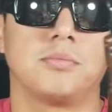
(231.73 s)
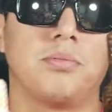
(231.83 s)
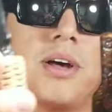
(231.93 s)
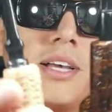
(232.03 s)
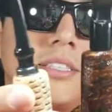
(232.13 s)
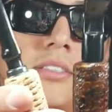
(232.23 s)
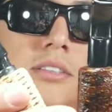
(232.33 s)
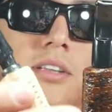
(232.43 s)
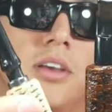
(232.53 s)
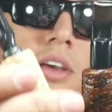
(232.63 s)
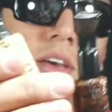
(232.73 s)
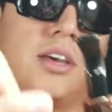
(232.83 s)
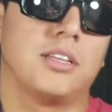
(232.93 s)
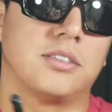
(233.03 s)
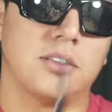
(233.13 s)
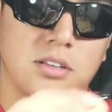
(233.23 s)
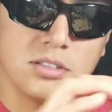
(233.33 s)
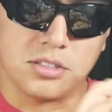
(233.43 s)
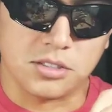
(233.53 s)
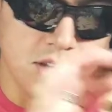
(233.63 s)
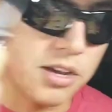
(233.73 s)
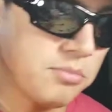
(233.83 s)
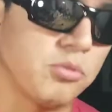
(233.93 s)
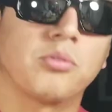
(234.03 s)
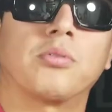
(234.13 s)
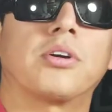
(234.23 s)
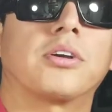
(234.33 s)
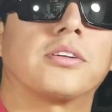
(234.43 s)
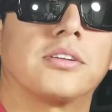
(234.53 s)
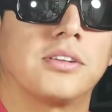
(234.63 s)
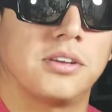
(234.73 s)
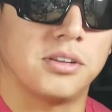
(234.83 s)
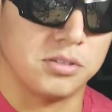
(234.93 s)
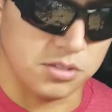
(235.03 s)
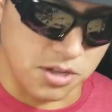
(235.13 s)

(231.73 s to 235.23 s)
plastered, it's a ton more work, you know.